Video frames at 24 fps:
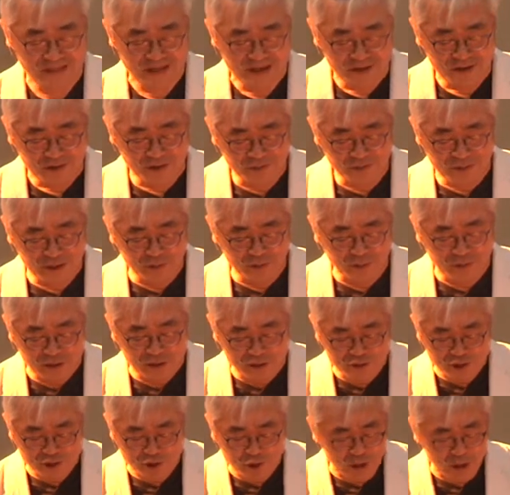No matter where
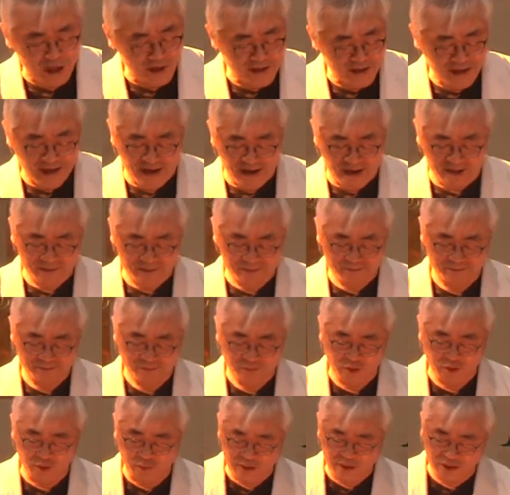you are at,
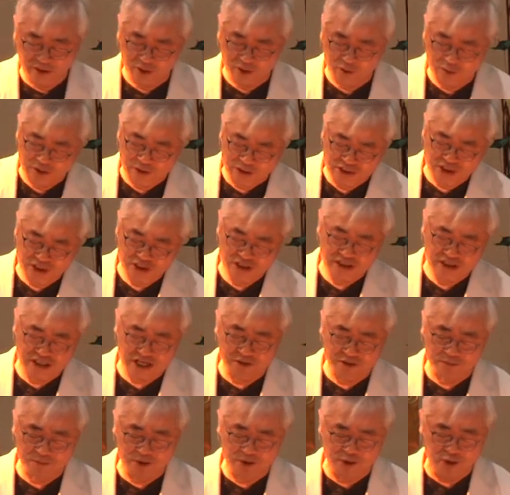no matter which
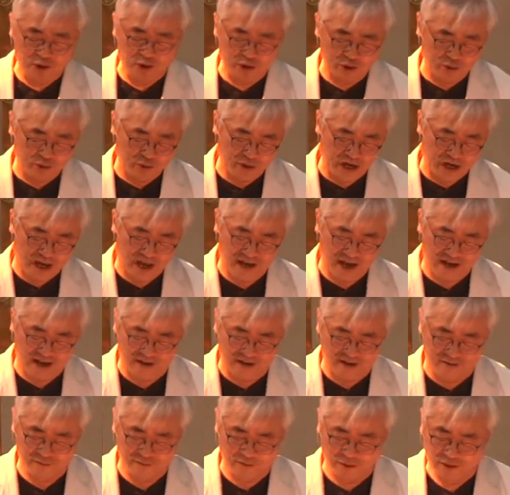statement you
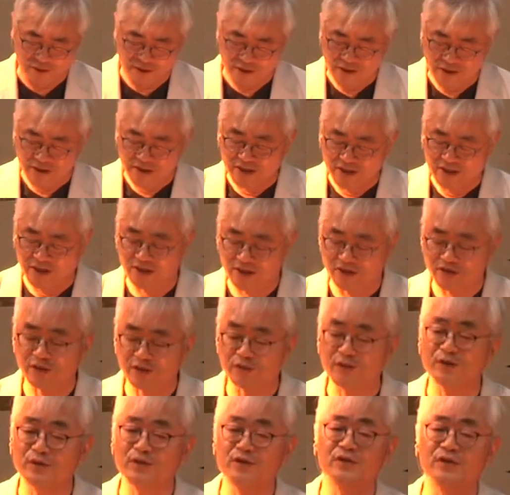have, here's the
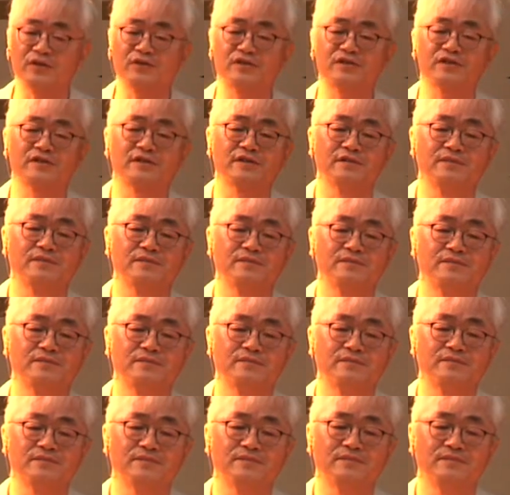good news.
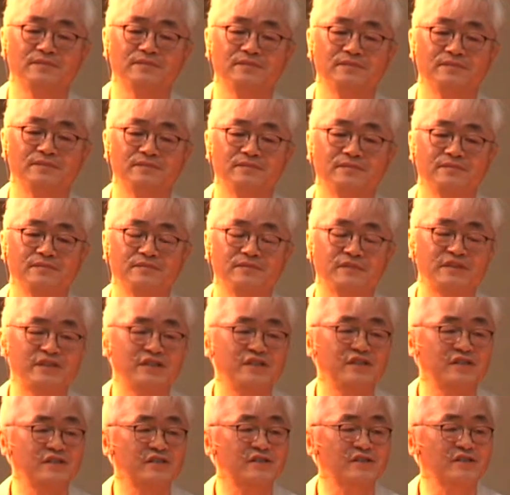
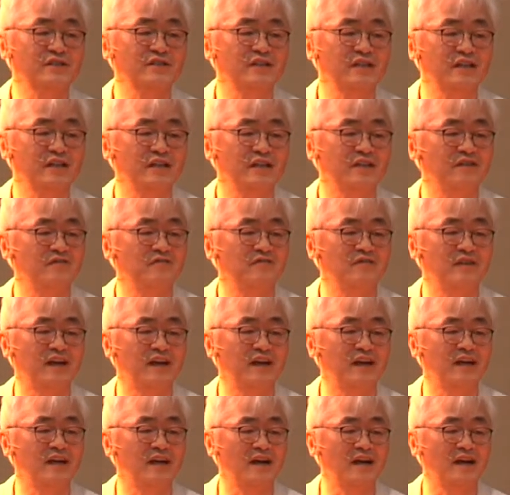Jesus
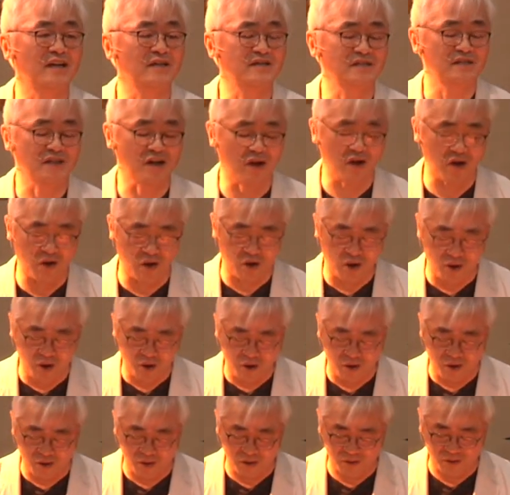invites us
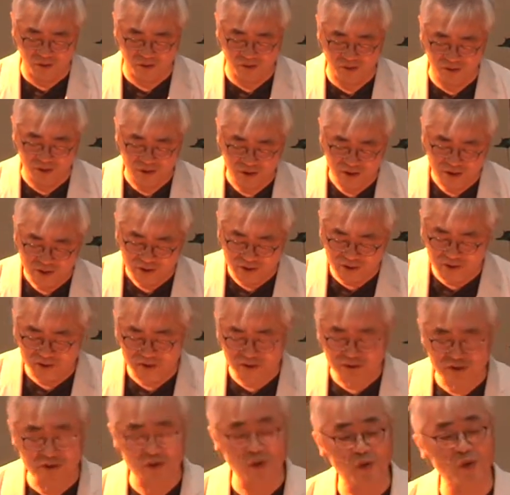all to
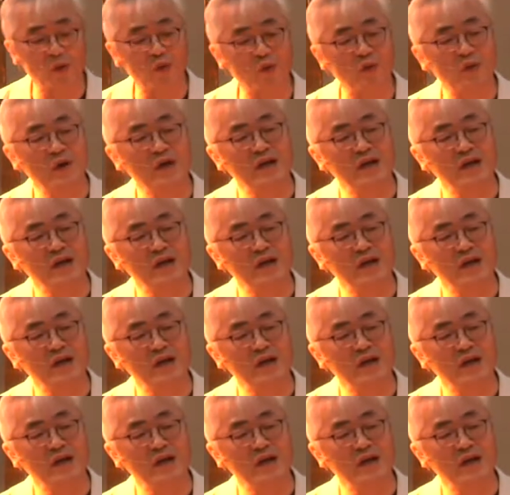grow